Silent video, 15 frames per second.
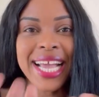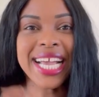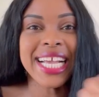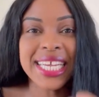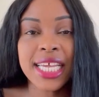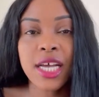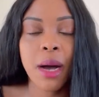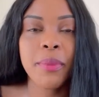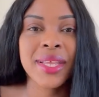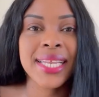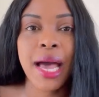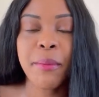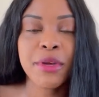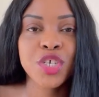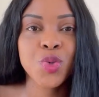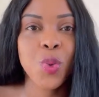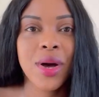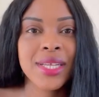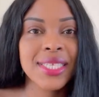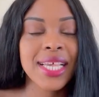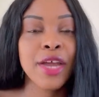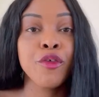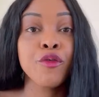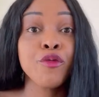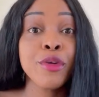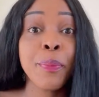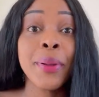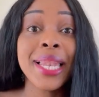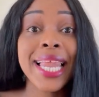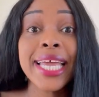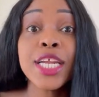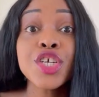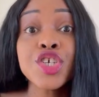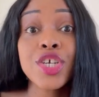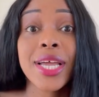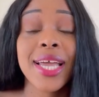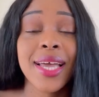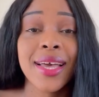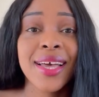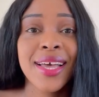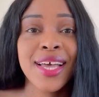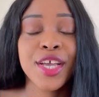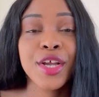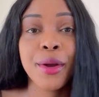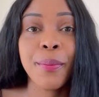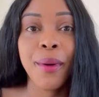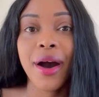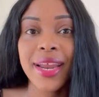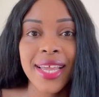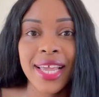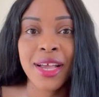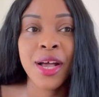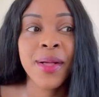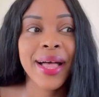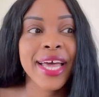eating up the damaged ones and replenishing your body.